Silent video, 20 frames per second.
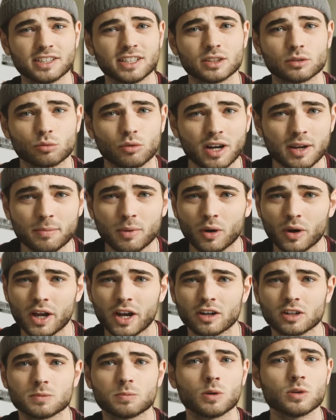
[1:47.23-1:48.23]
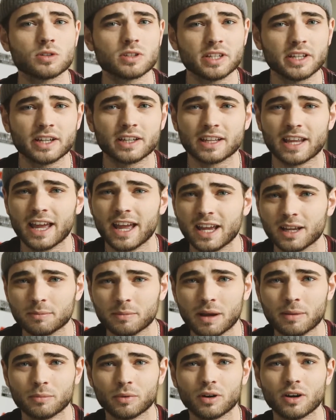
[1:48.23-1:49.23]
He has rainbow hair, supposedly a gang
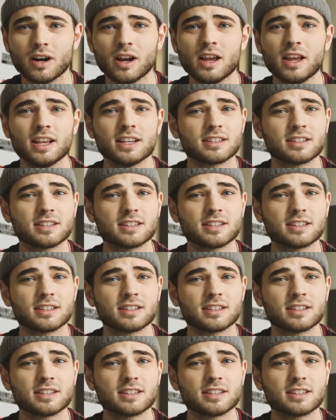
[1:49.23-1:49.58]
member,